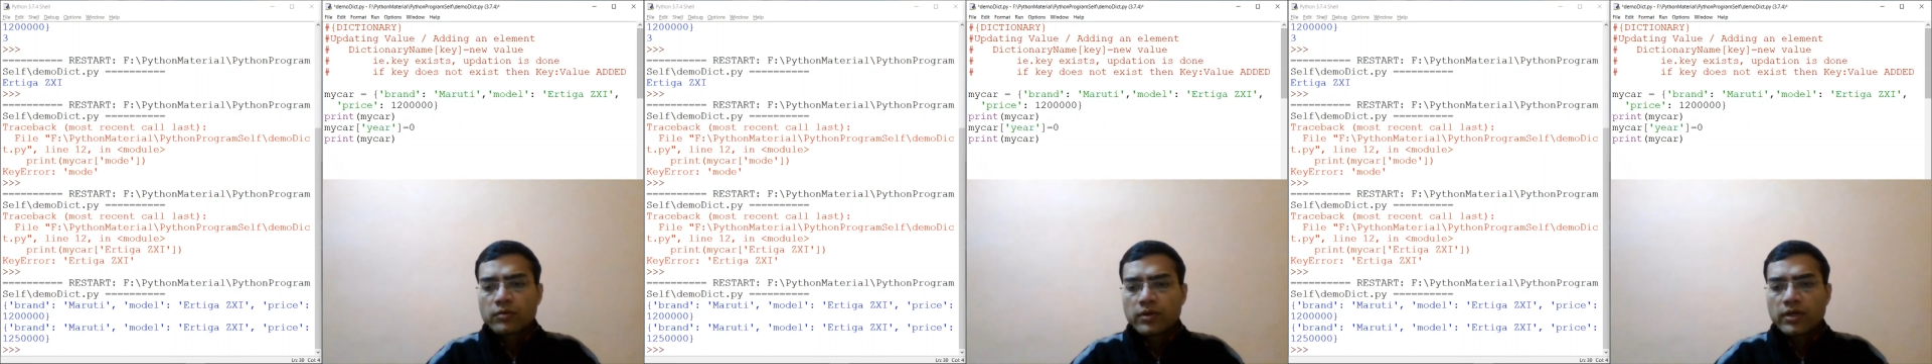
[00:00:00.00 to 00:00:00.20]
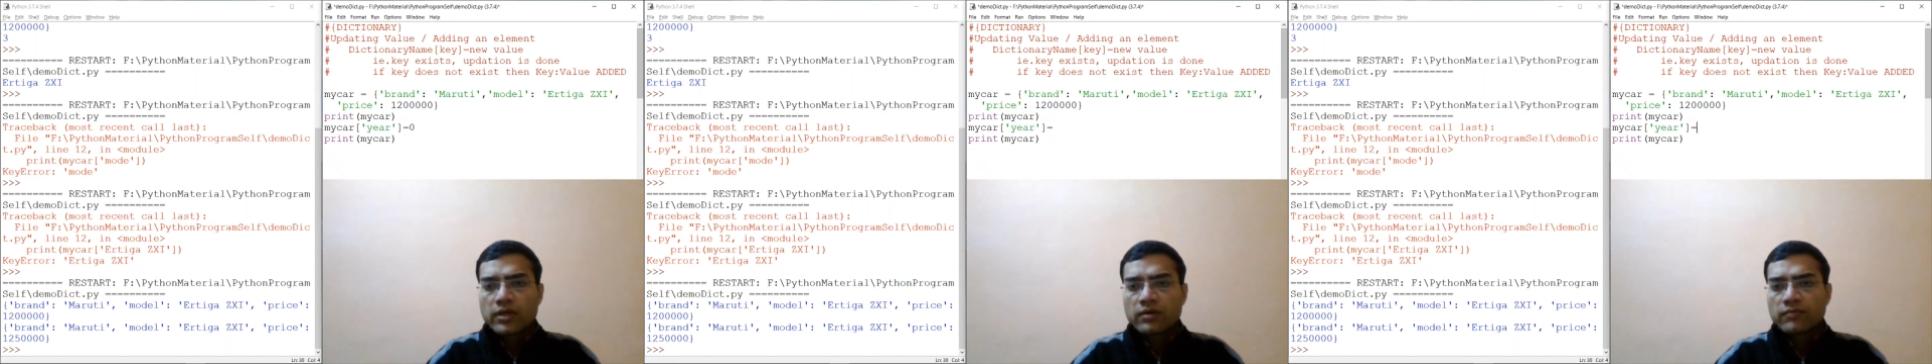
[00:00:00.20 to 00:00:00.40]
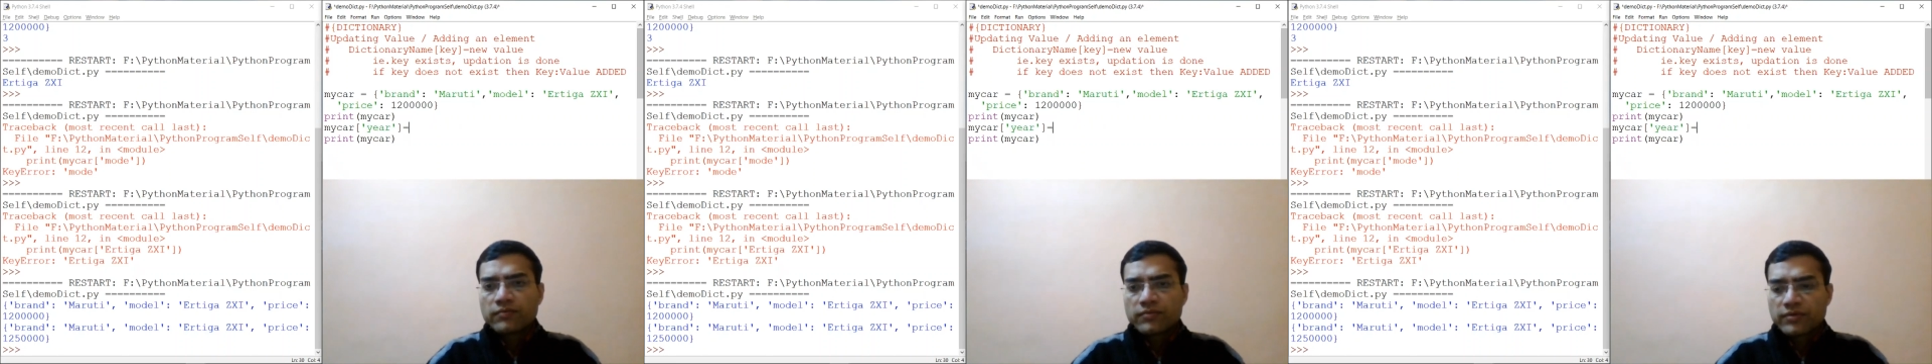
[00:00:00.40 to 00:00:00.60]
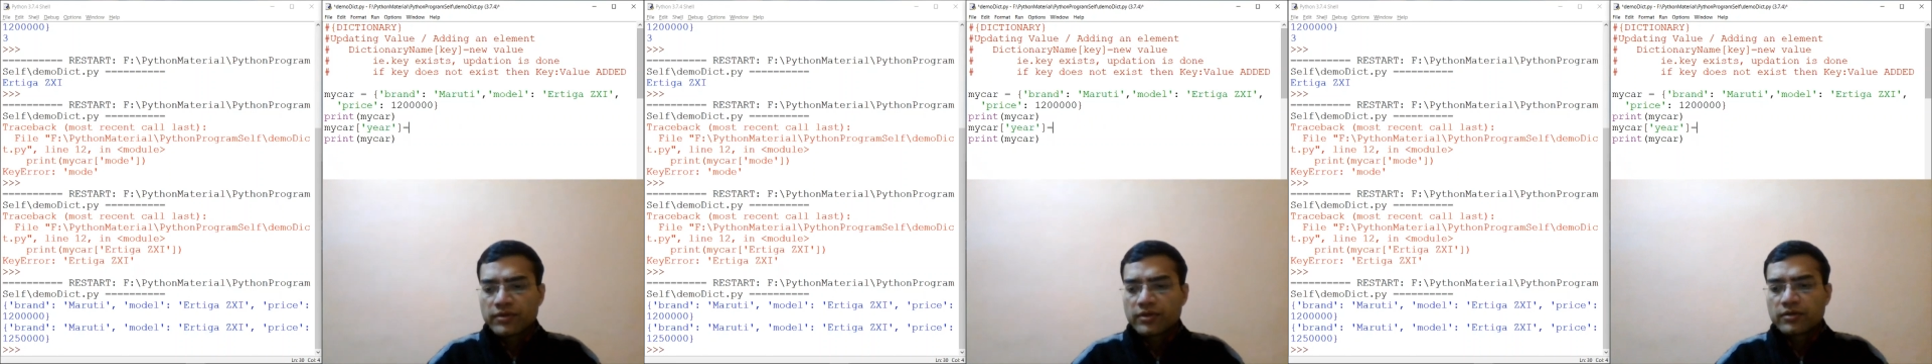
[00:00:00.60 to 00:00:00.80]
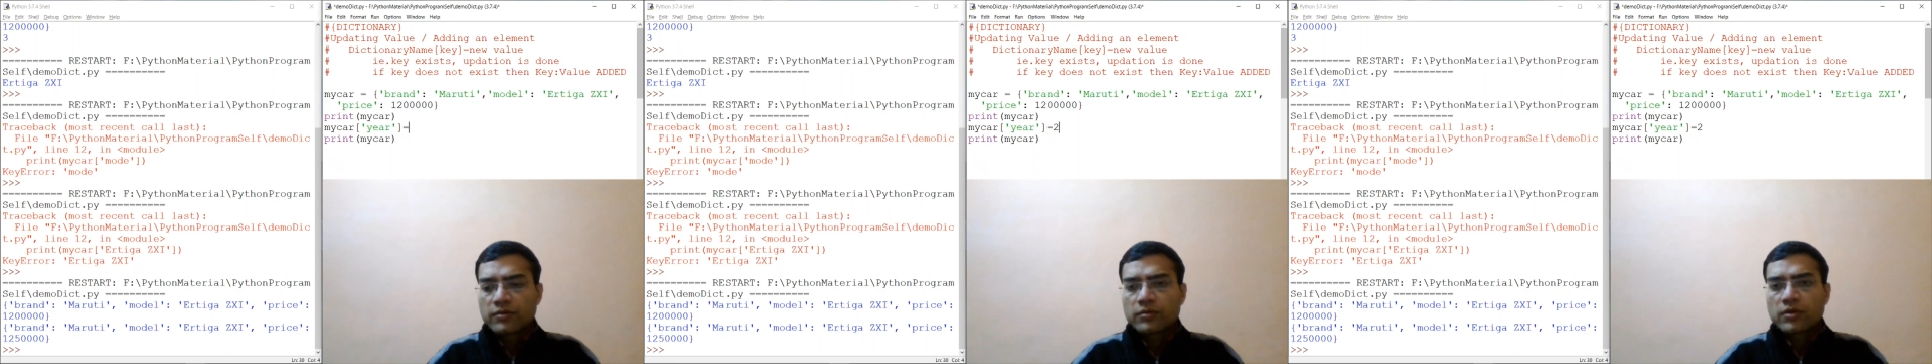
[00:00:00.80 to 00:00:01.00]
have
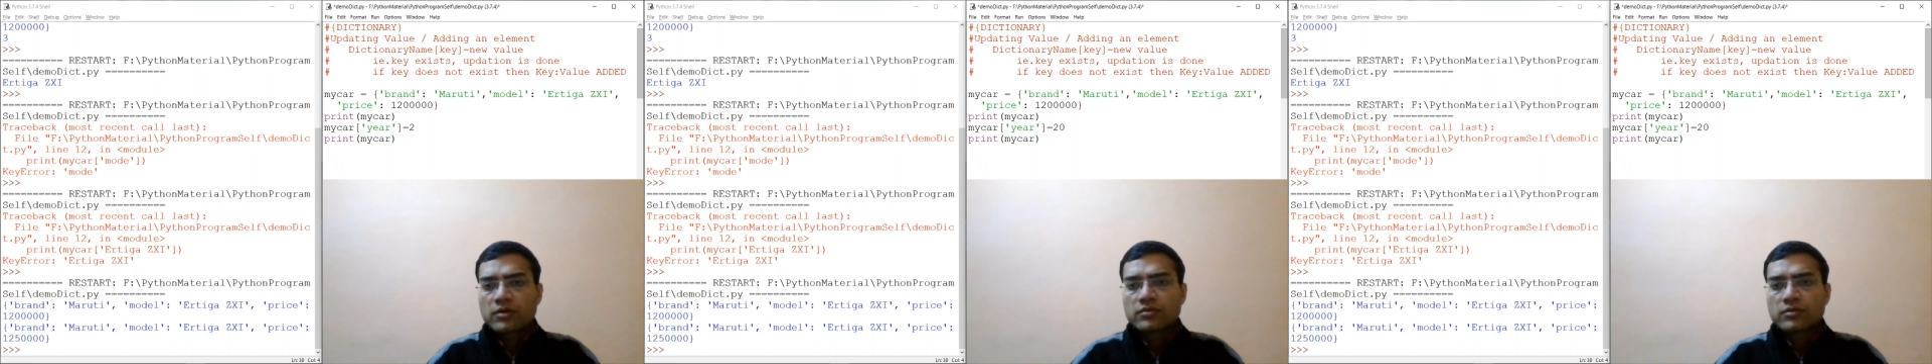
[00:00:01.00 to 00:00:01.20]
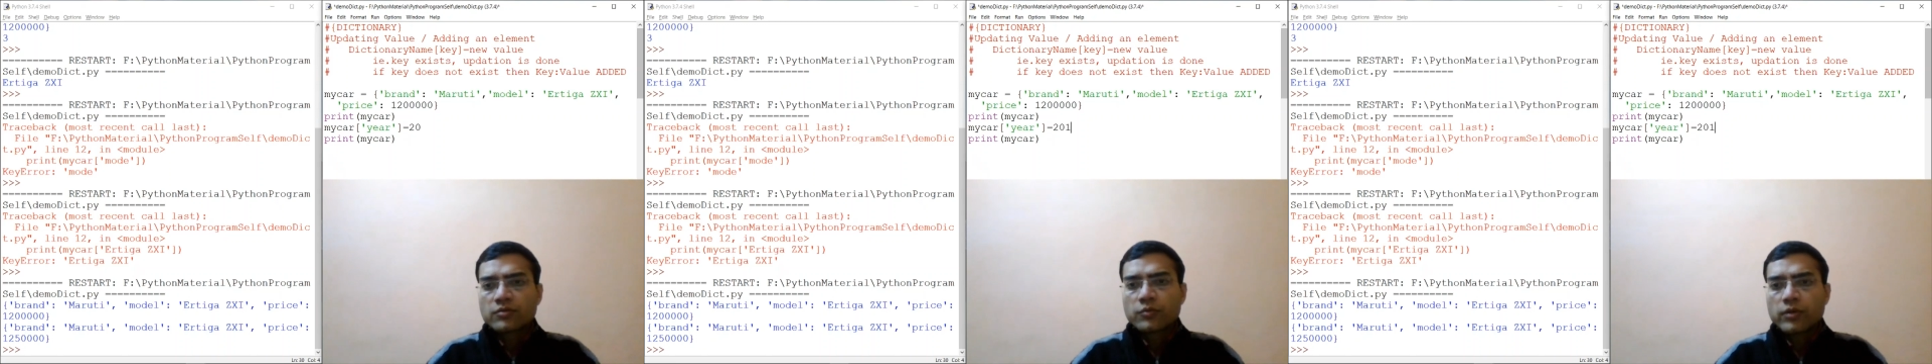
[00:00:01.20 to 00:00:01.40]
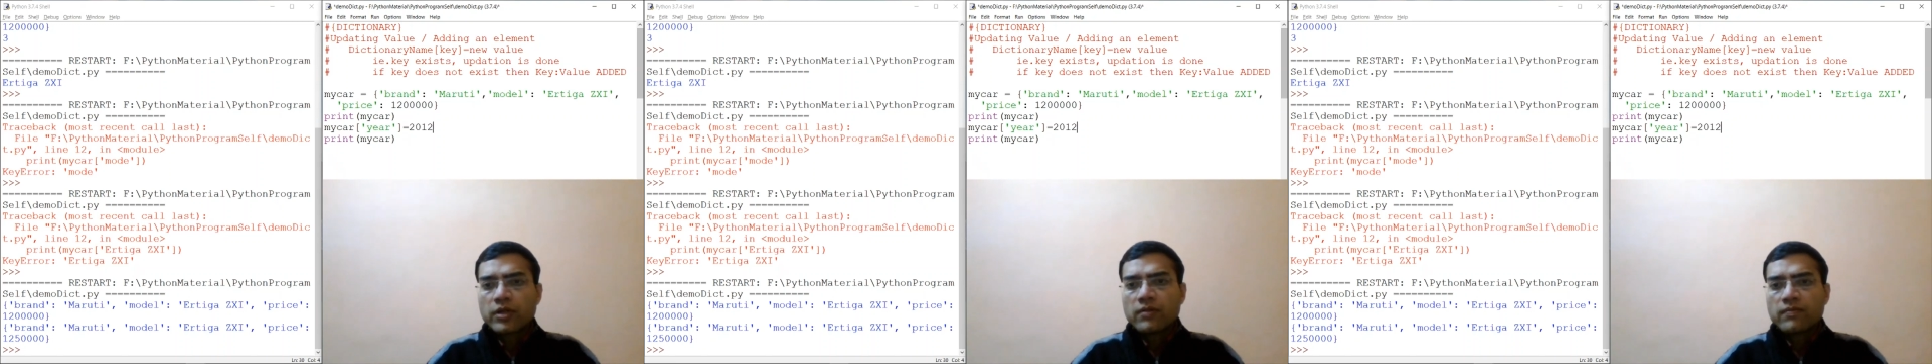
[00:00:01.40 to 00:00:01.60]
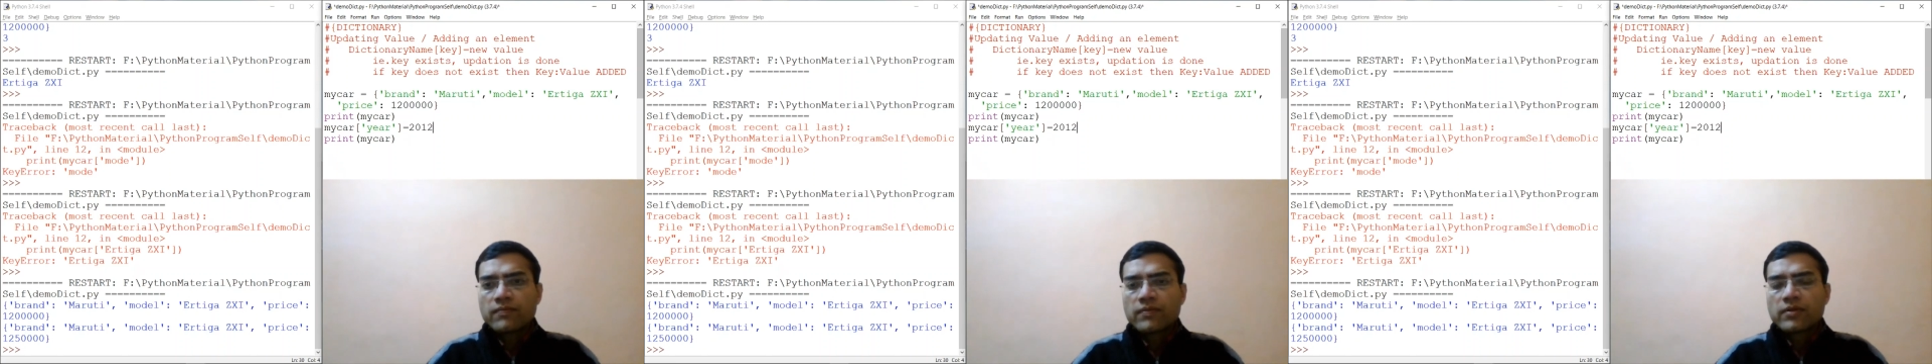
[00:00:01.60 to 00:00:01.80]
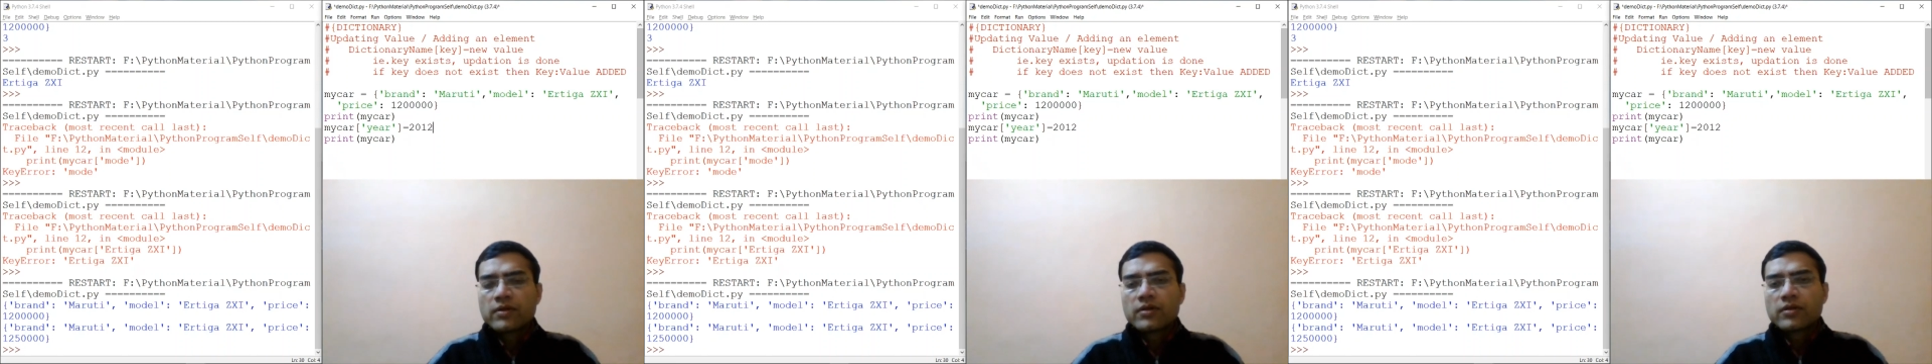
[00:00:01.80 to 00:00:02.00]
say 2012,